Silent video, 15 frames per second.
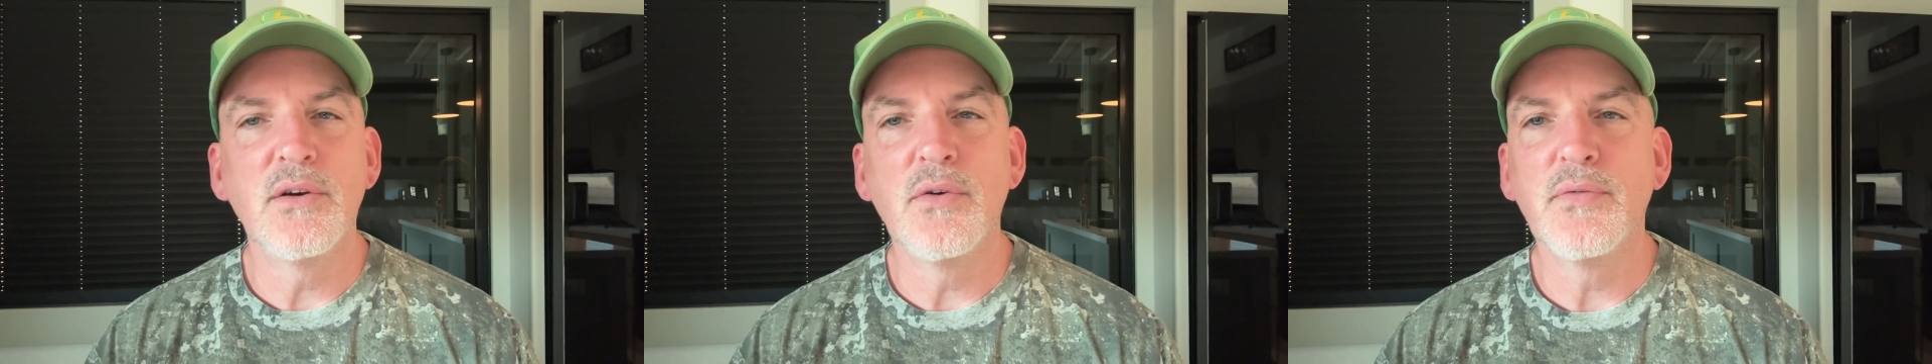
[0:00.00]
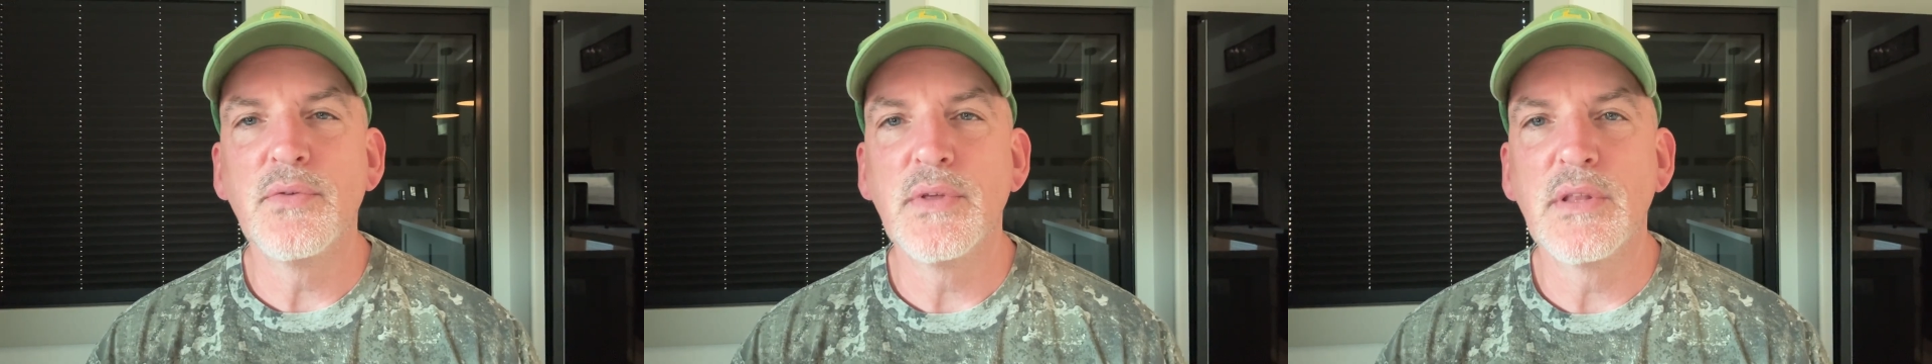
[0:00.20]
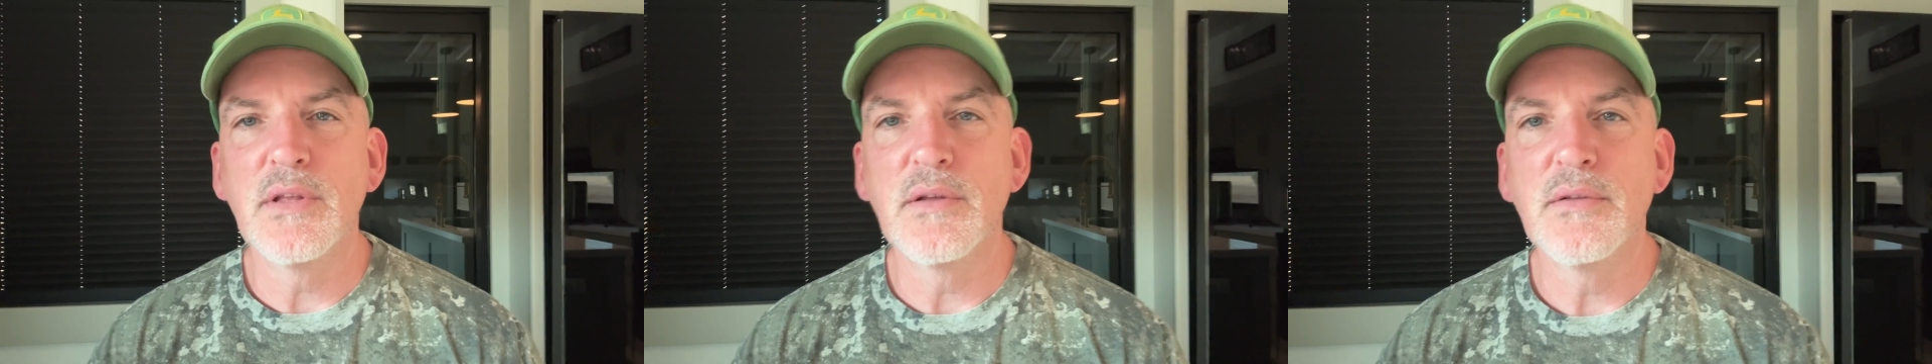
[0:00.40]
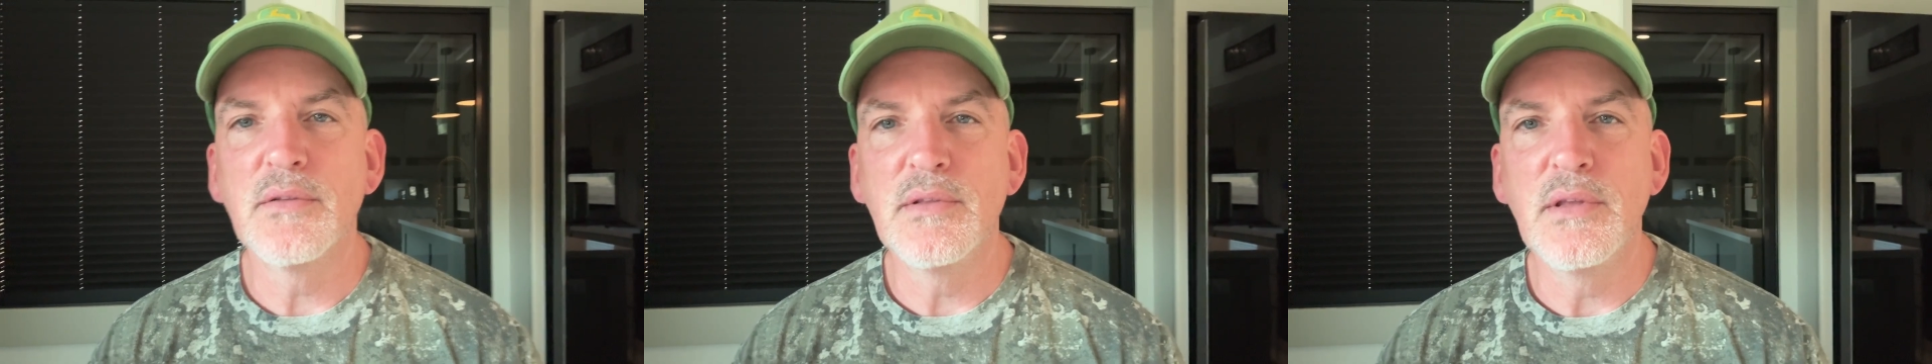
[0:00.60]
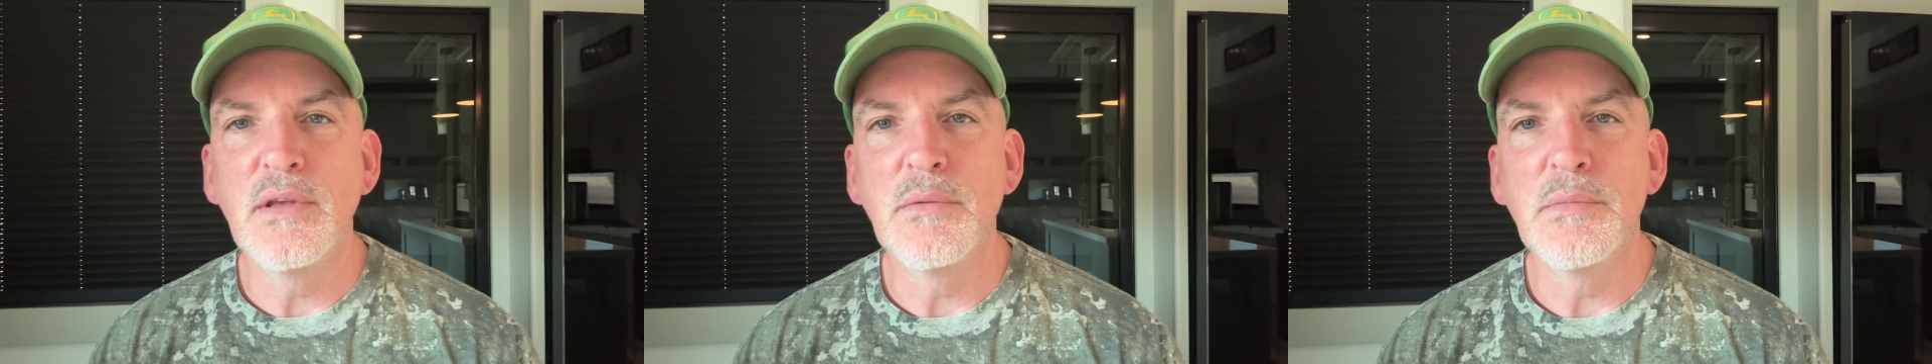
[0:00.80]
hopefully the
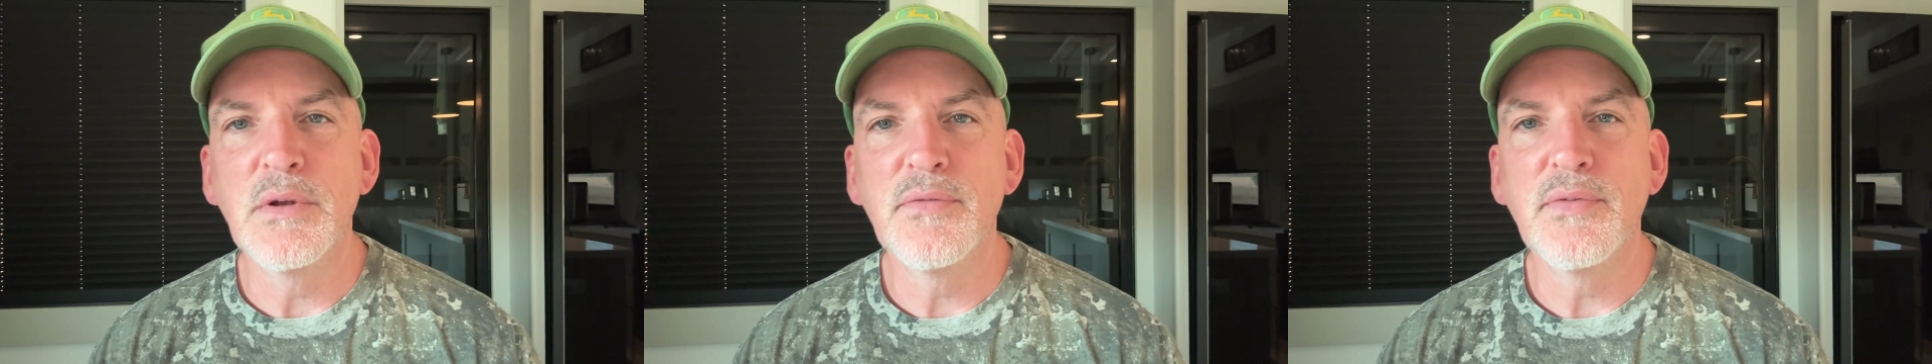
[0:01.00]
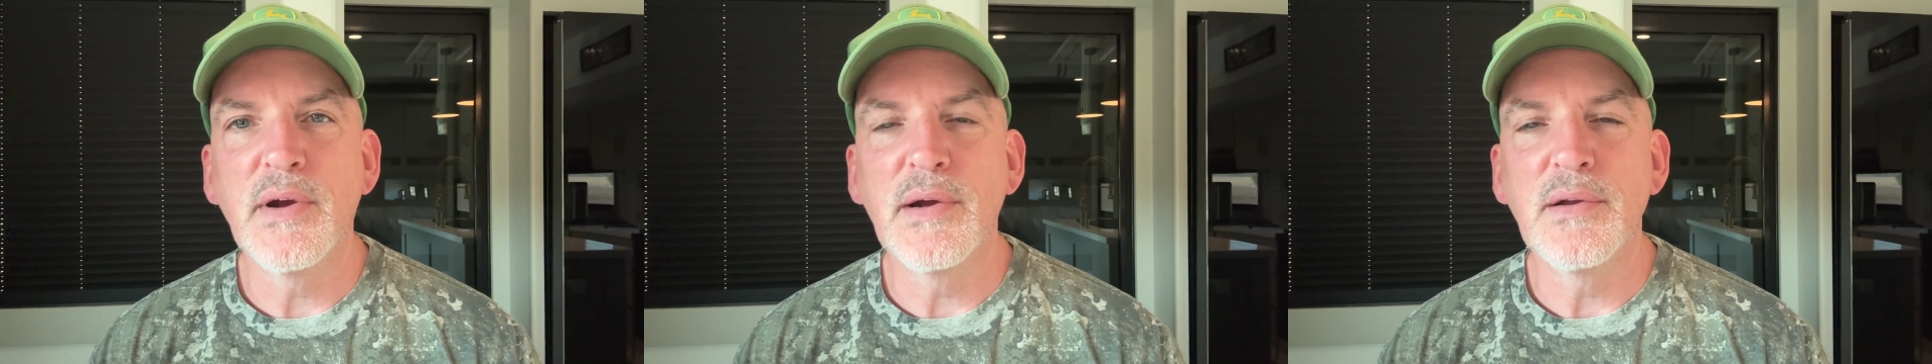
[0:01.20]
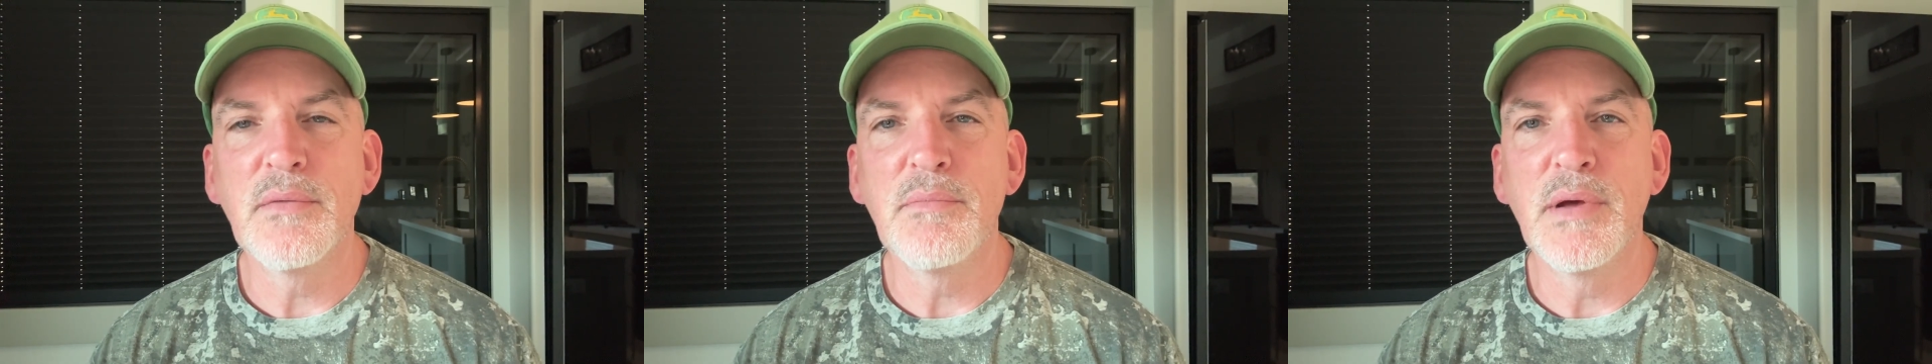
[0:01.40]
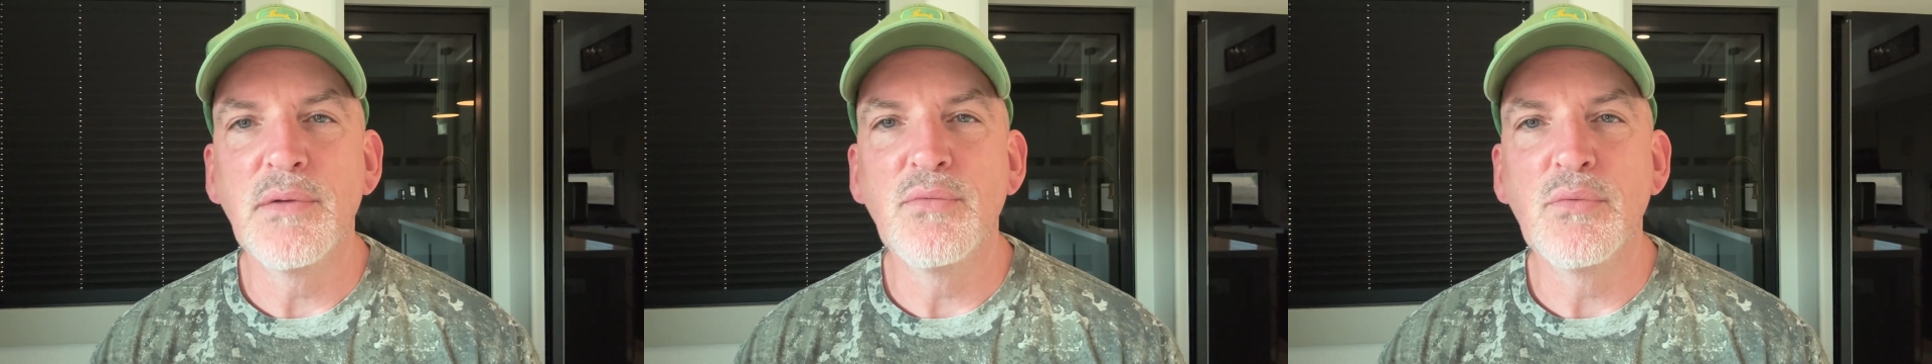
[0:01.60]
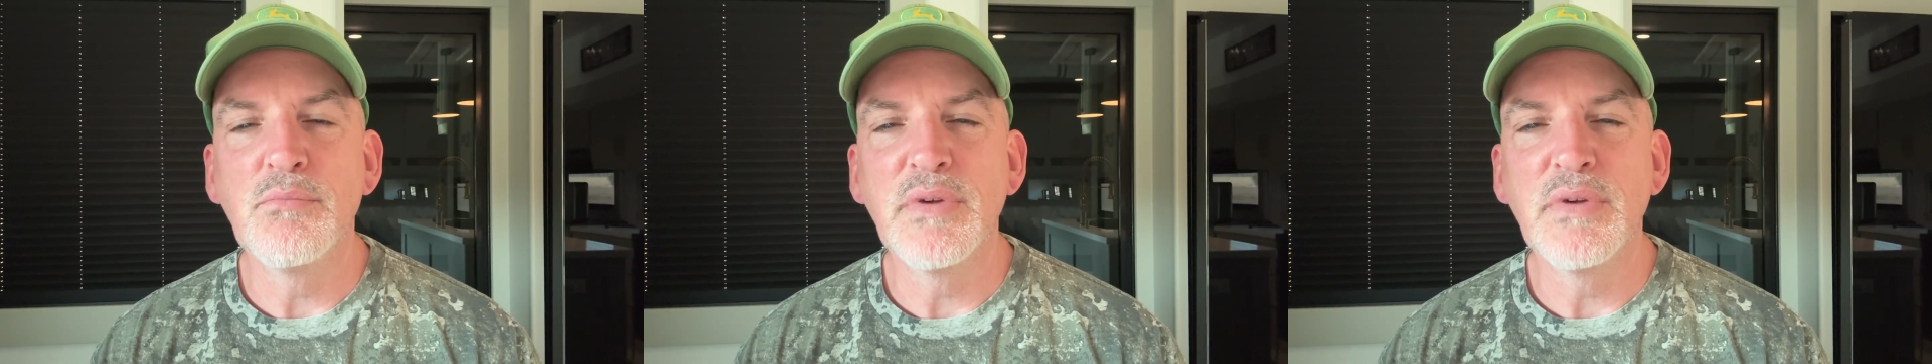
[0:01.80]
dehumidifier in the bedroom